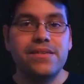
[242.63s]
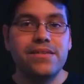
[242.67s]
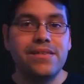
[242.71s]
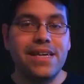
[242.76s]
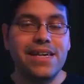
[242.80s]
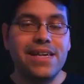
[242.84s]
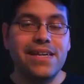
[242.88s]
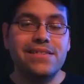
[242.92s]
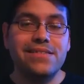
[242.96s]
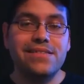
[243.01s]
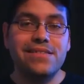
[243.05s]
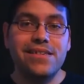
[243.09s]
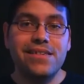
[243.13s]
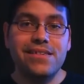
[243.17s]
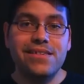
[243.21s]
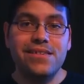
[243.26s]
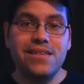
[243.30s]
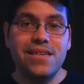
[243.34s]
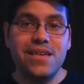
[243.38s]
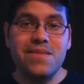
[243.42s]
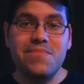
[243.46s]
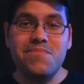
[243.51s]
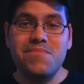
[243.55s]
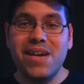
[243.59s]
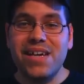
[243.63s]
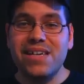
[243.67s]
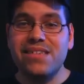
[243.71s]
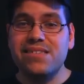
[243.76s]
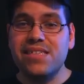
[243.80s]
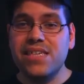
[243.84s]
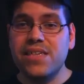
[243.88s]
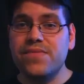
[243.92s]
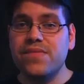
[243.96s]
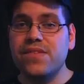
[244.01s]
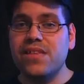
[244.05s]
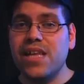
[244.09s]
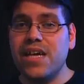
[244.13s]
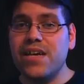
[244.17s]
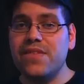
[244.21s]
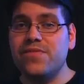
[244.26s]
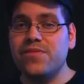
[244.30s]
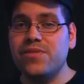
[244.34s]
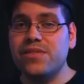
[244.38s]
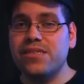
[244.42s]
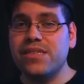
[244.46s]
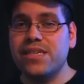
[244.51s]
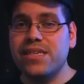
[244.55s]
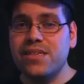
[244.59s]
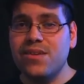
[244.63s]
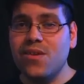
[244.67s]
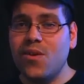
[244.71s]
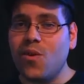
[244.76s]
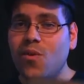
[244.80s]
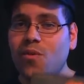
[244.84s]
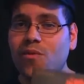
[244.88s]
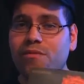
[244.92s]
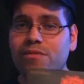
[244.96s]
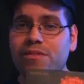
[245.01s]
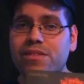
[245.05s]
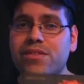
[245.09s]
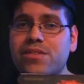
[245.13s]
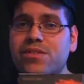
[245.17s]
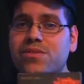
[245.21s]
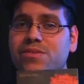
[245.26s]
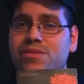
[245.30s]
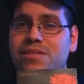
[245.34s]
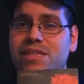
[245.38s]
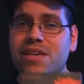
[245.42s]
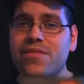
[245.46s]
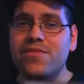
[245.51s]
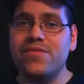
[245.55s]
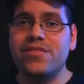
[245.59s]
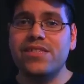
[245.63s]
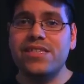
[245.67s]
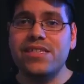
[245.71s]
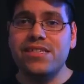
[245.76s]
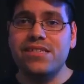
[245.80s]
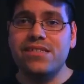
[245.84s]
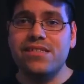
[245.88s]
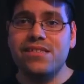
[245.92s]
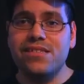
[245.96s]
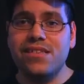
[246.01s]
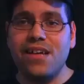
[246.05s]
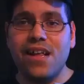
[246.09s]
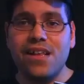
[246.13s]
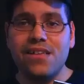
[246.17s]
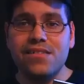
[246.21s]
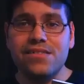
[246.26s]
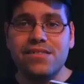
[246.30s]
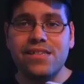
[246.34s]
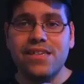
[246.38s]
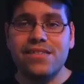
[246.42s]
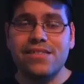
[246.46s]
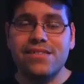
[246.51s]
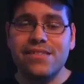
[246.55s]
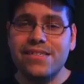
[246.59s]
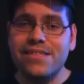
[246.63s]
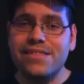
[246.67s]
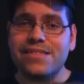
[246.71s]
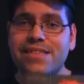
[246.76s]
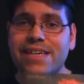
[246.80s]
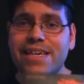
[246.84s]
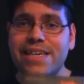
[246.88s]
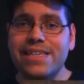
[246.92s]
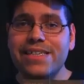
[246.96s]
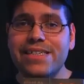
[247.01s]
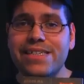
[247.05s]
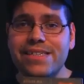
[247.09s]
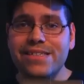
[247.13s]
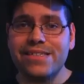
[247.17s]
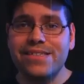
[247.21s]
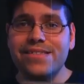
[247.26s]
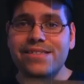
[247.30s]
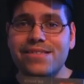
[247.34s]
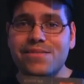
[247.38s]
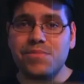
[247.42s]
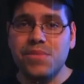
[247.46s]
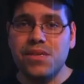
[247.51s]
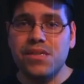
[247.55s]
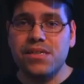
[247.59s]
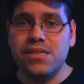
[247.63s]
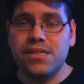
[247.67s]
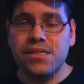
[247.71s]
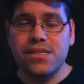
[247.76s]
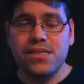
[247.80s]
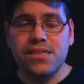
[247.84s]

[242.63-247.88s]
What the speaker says: Like I said, it might save your life one day. Hopefully you'll never need the knowledge that is contained in this book.